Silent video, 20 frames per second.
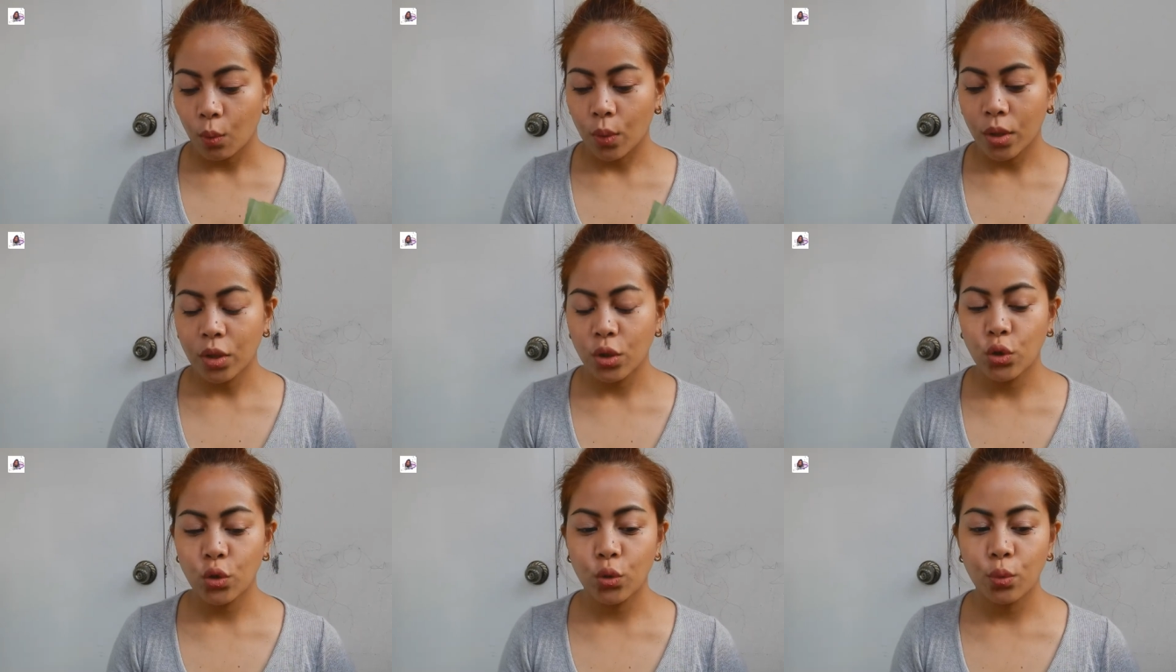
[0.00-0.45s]

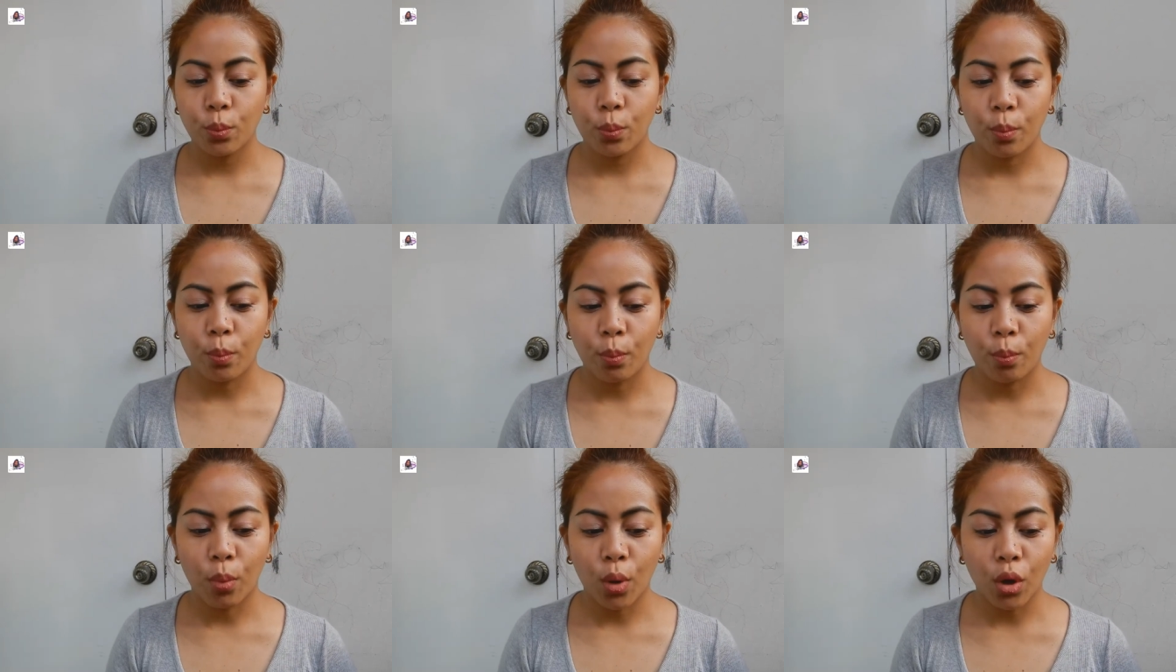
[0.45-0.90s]
when
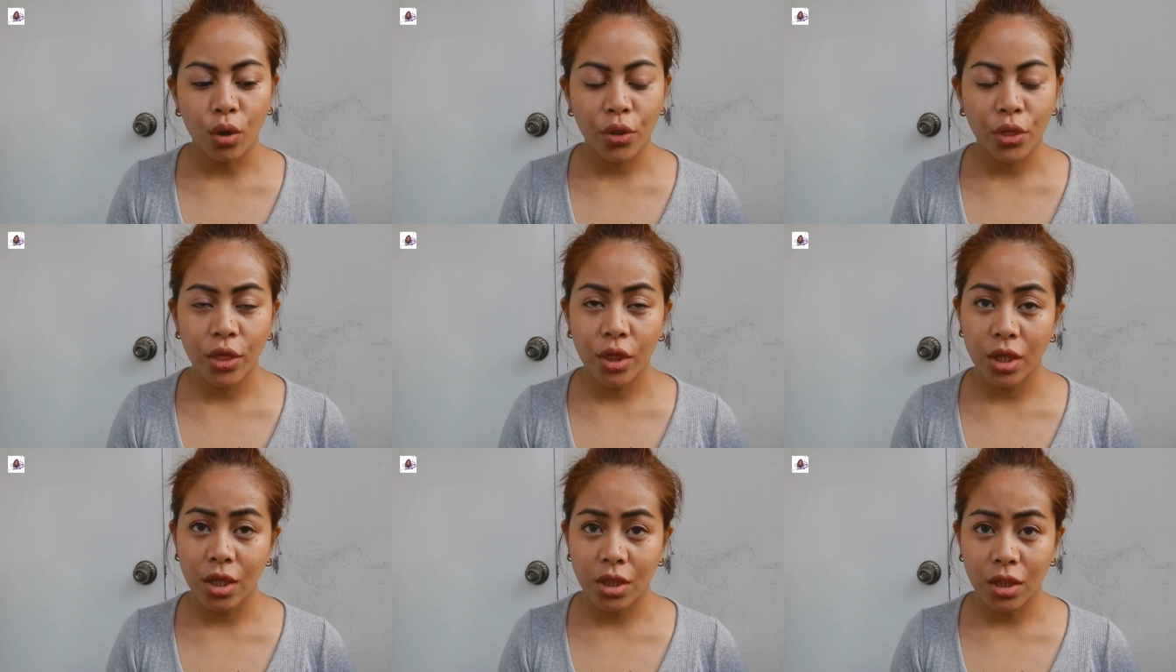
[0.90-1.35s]
you
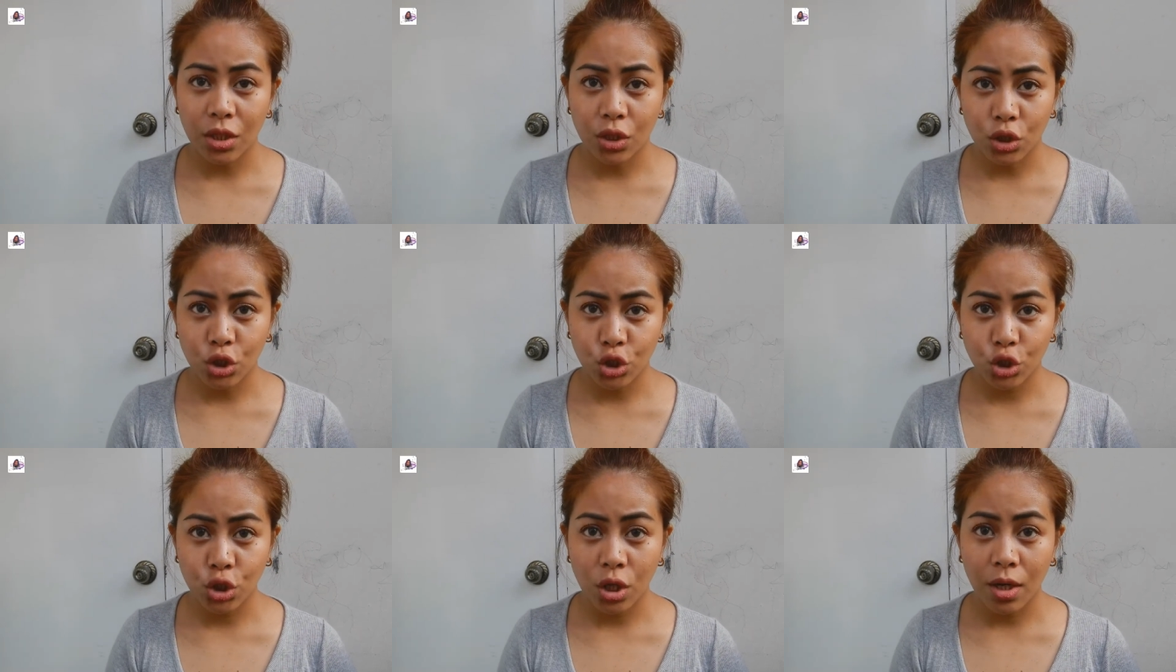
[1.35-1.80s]
bought in
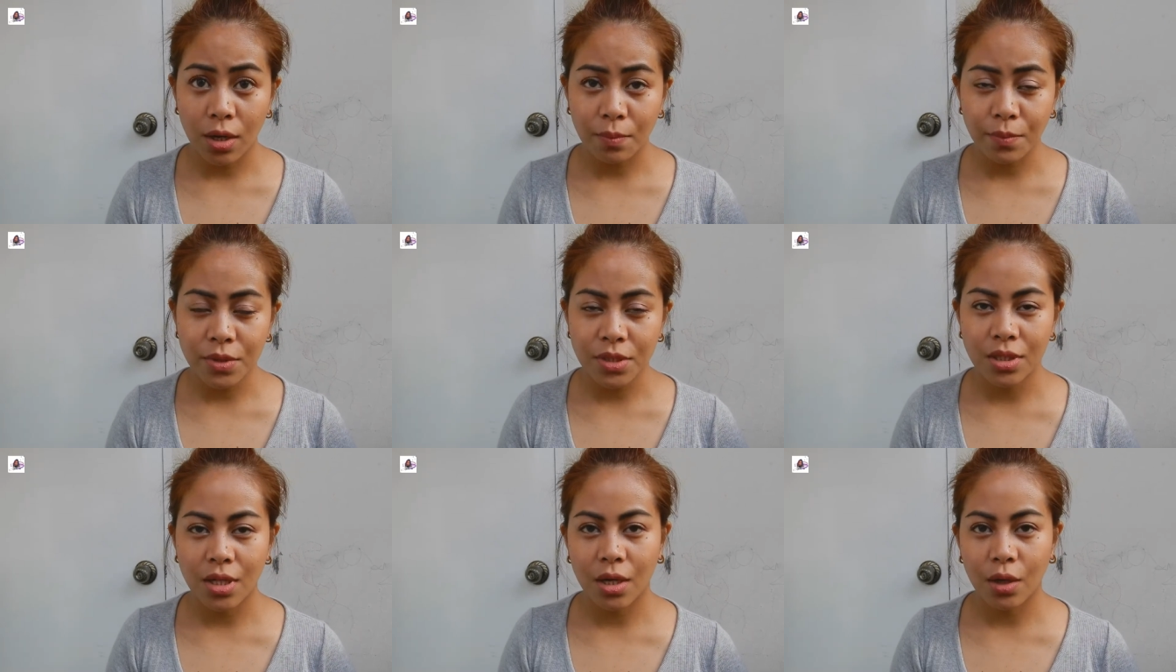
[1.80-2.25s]
their
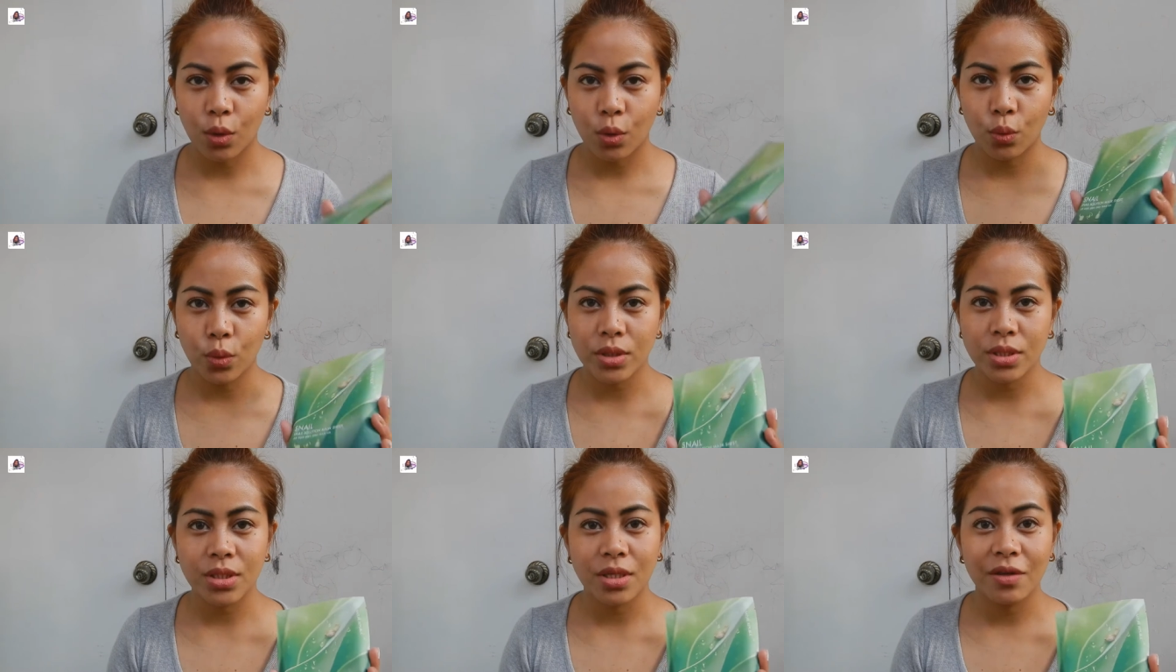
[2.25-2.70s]
shops they
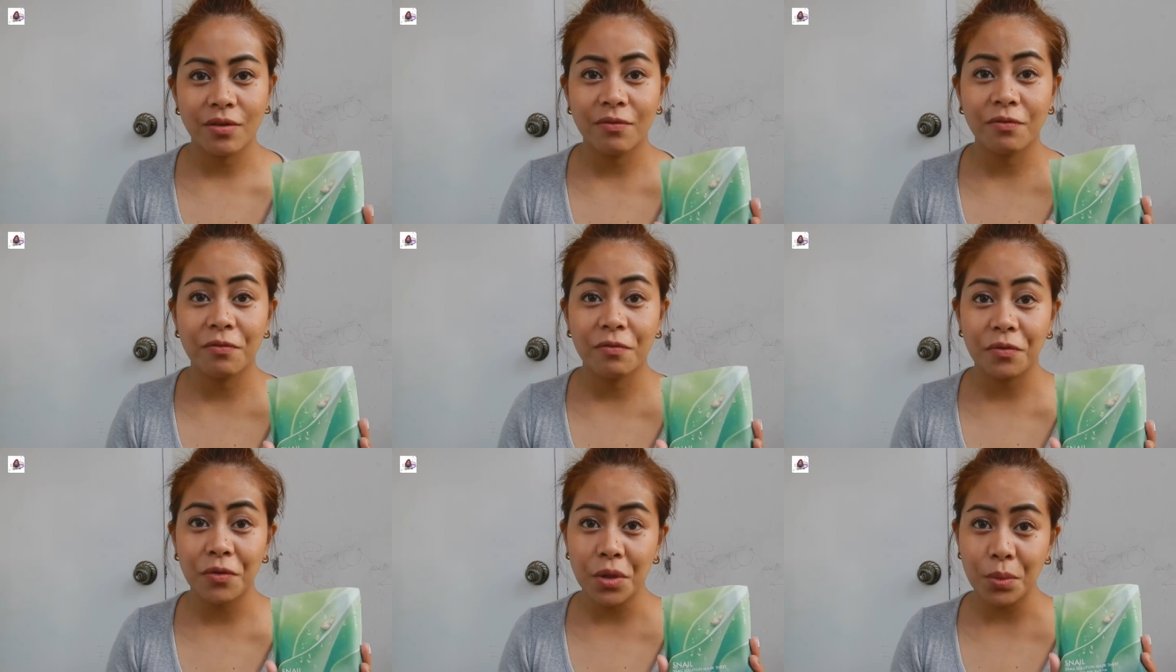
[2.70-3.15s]
always
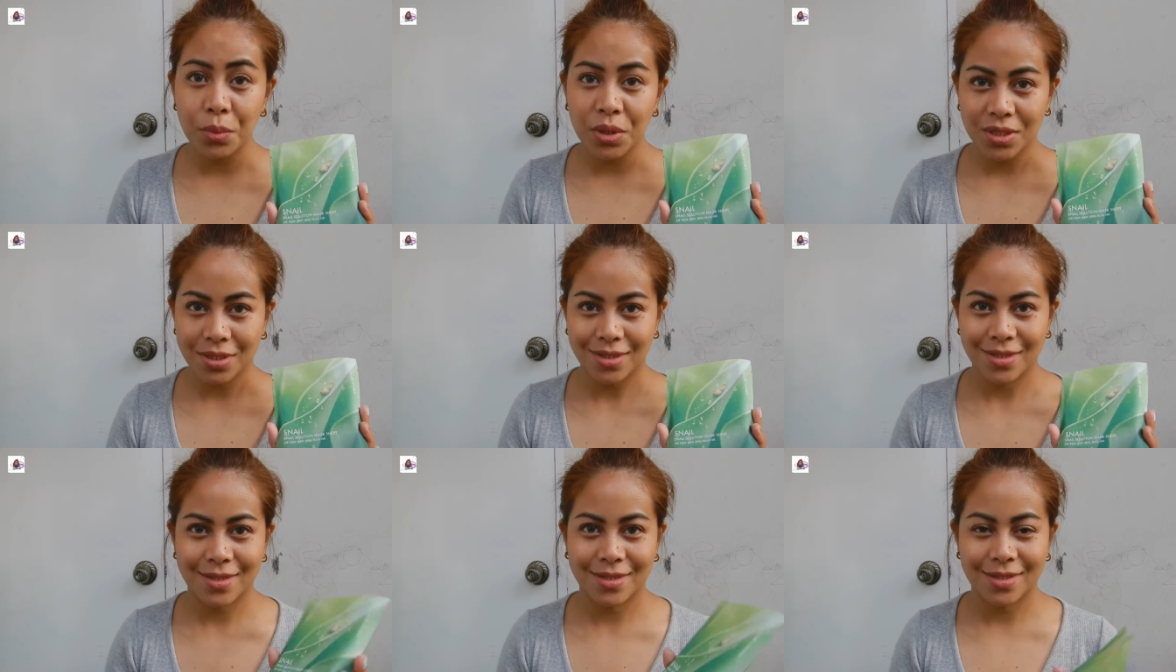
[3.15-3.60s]
give
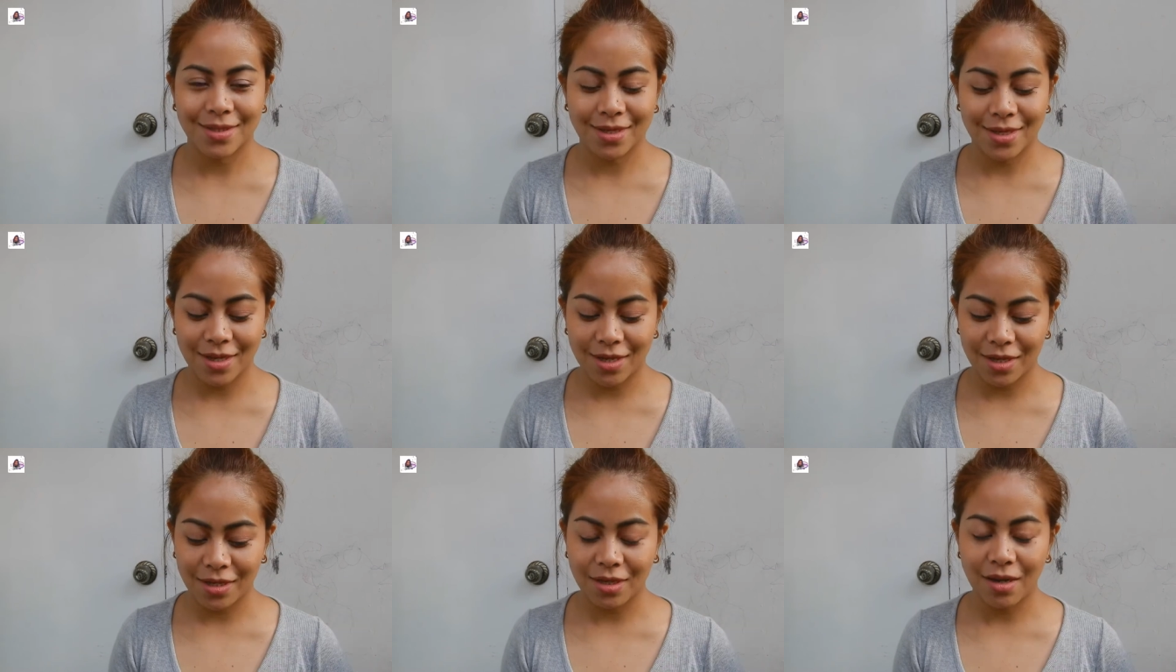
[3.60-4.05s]

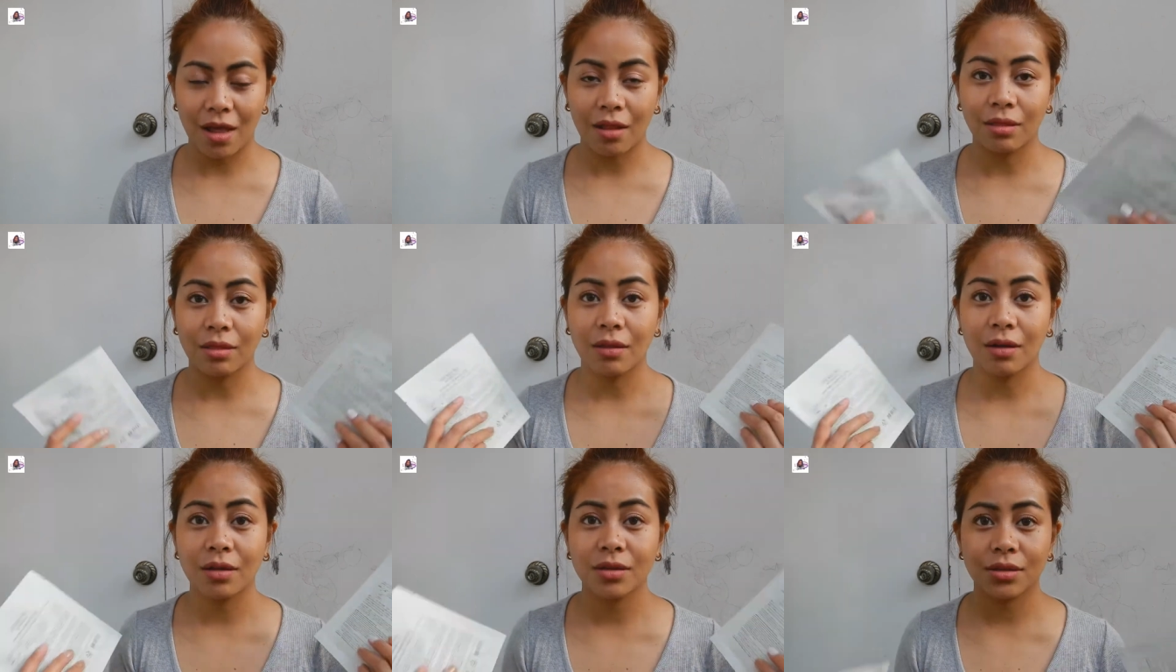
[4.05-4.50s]
freebies and a
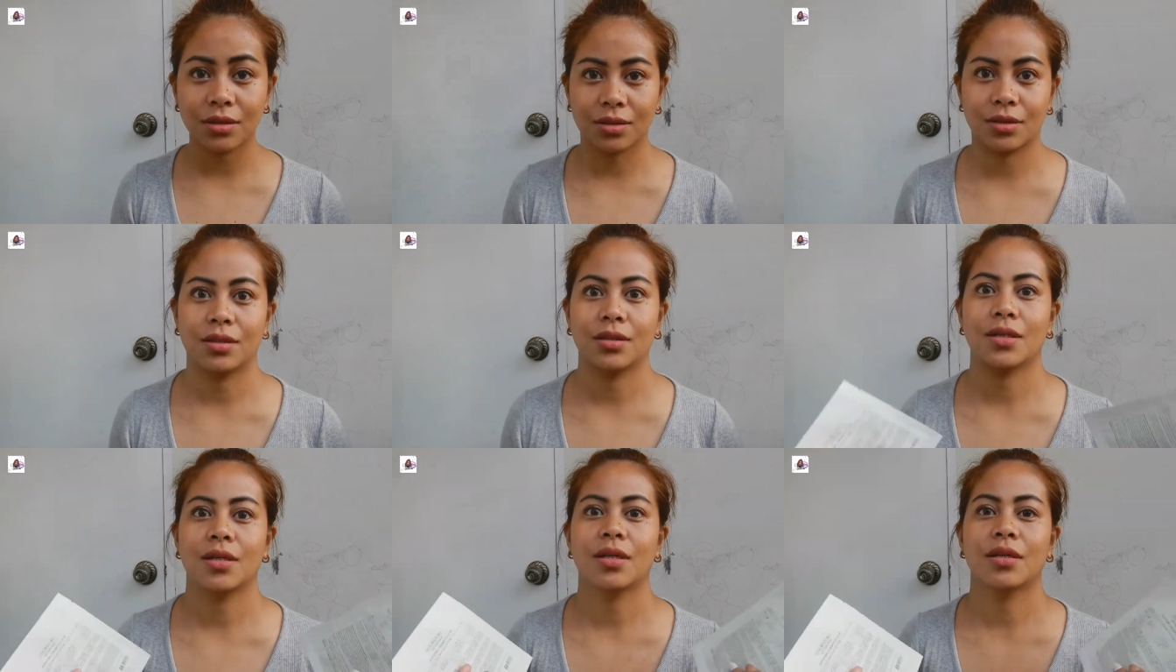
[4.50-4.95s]
lot
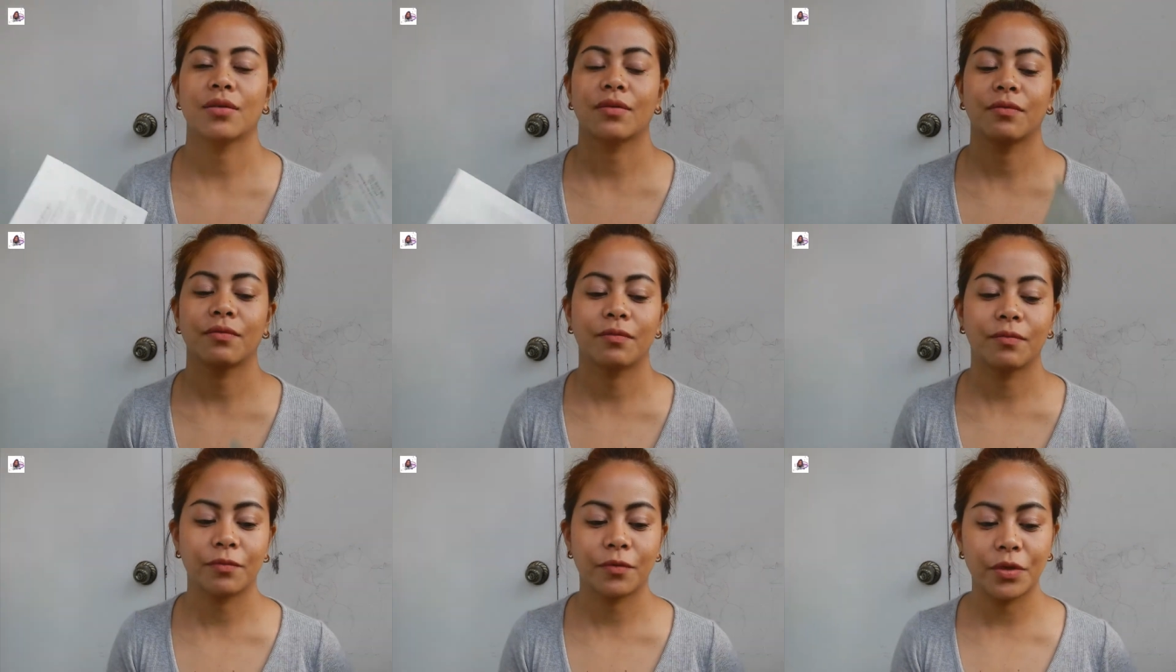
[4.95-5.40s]
a lot of